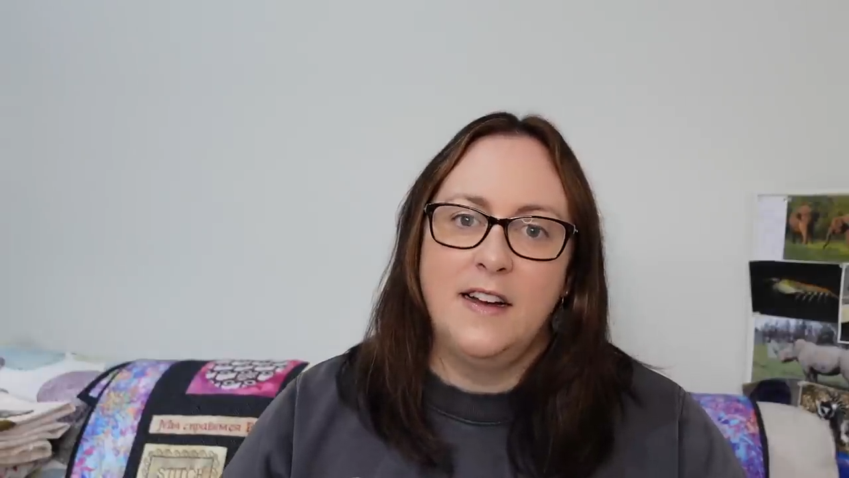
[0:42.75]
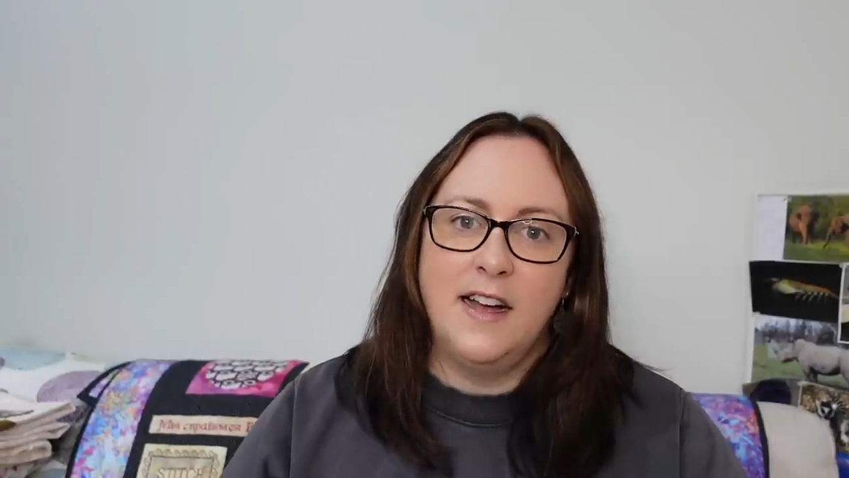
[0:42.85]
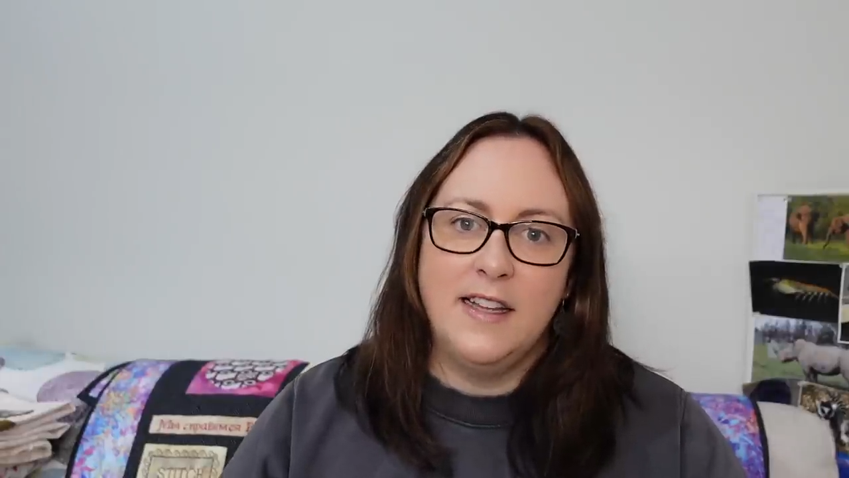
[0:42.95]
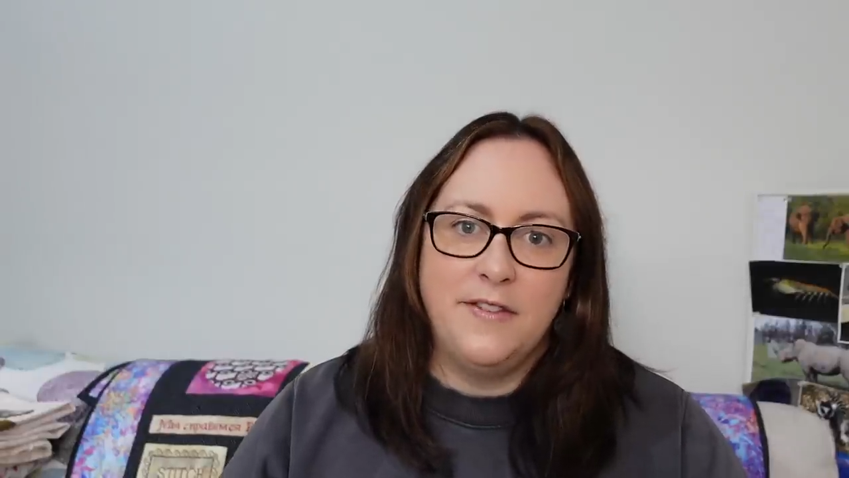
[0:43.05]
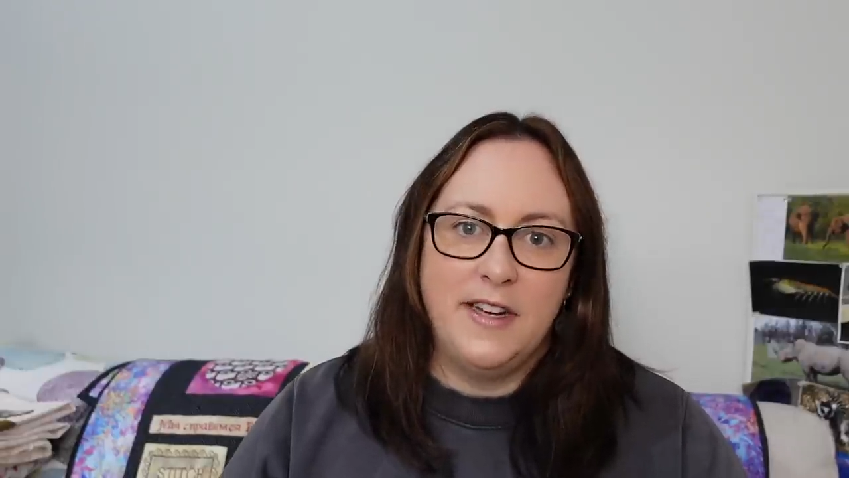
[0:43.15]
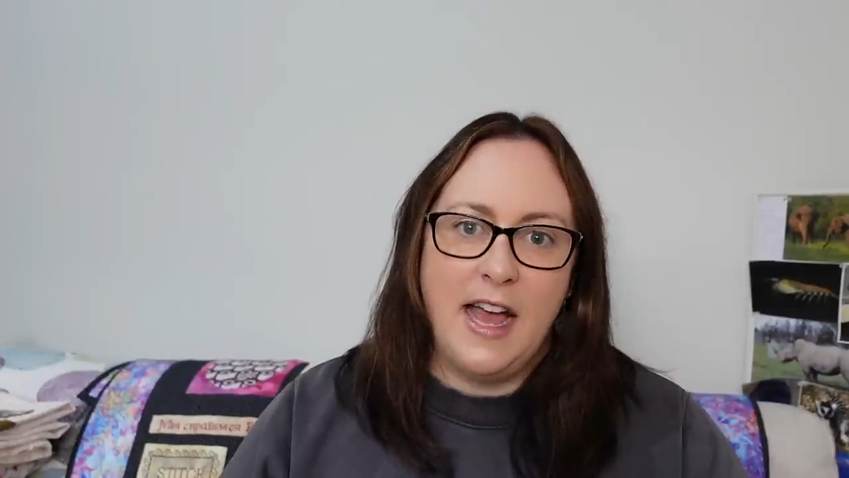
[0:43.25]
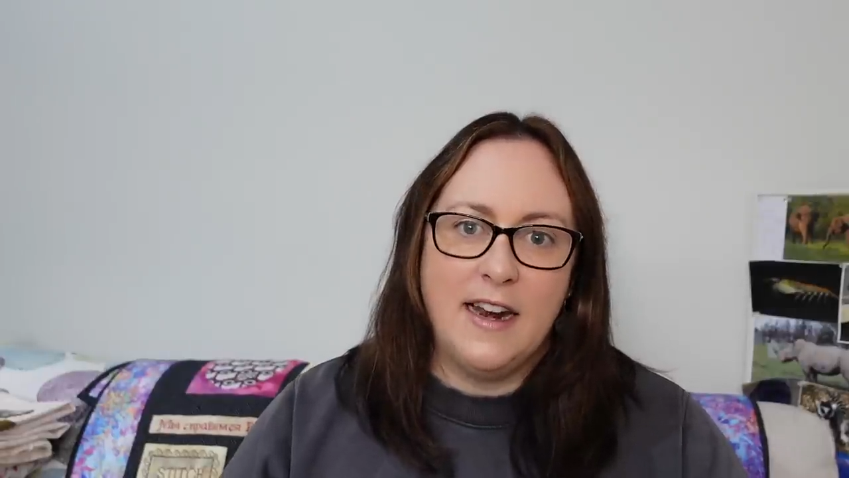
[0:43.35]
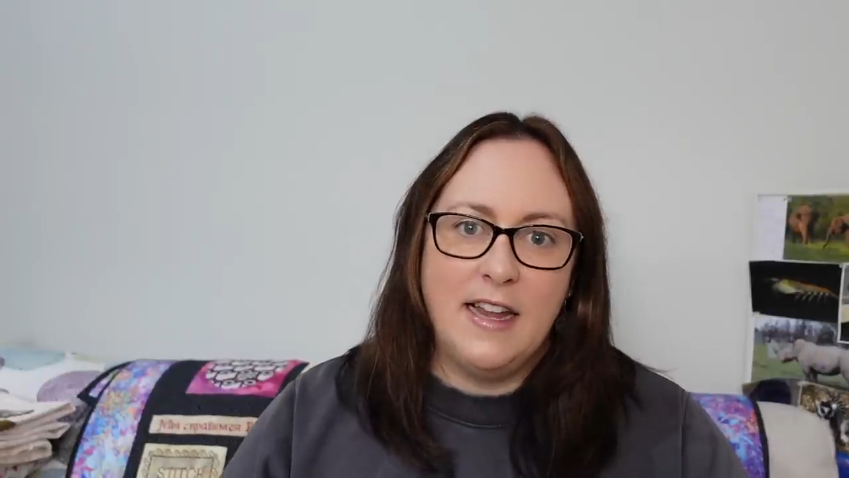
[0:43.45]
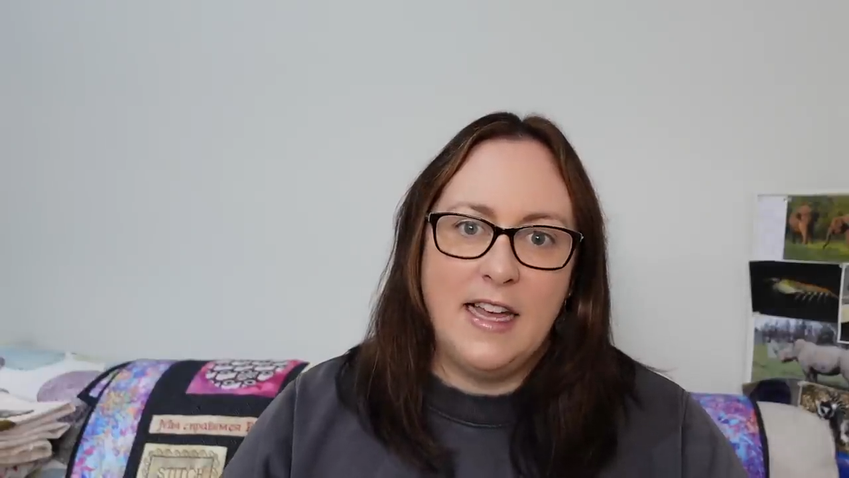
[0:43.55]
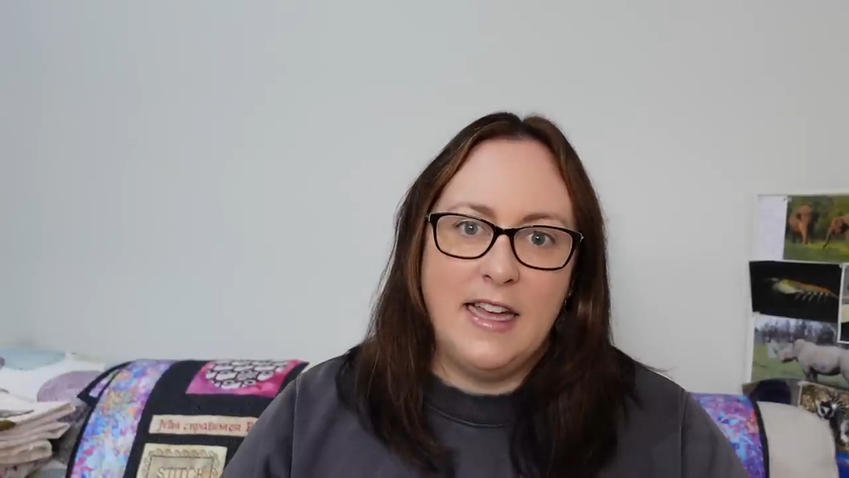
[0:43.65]
I live in
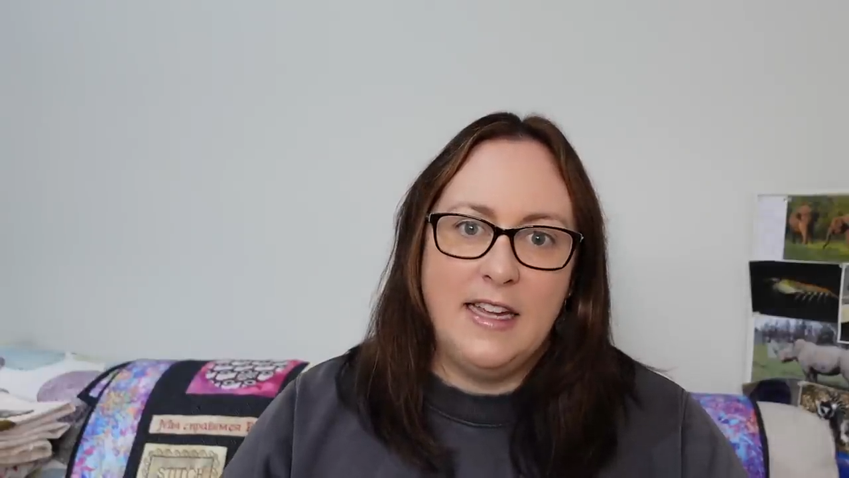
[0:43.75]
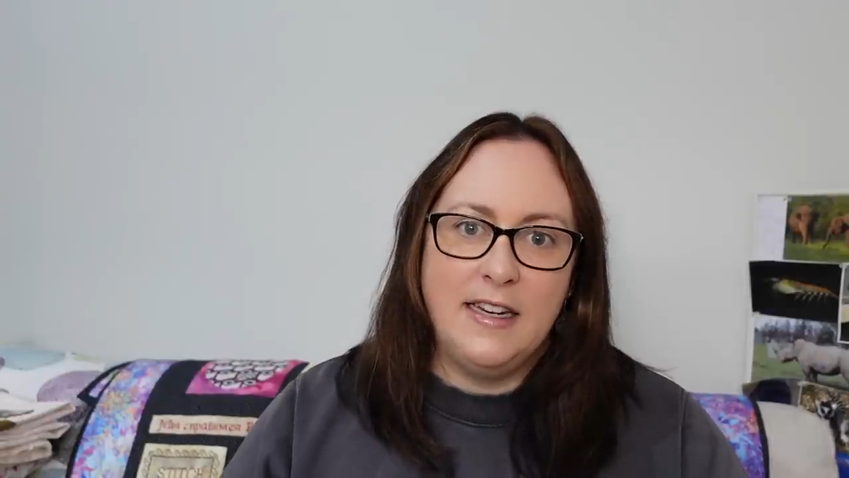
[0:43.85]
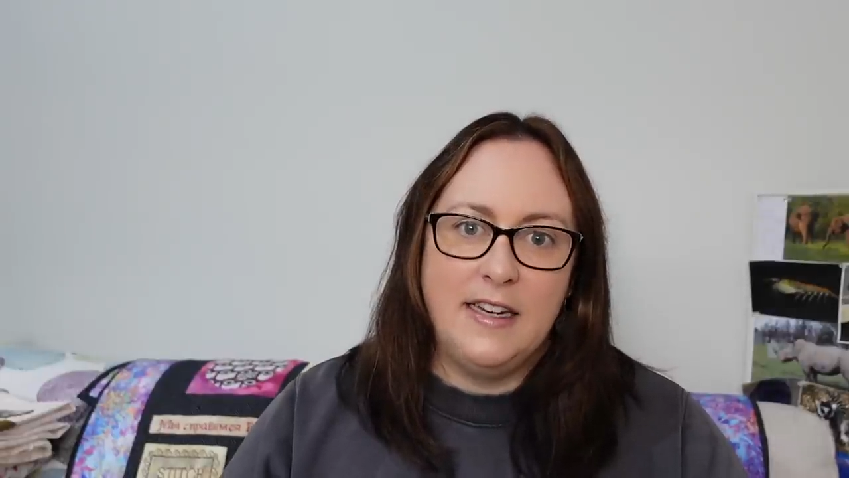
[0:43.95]
Adelaide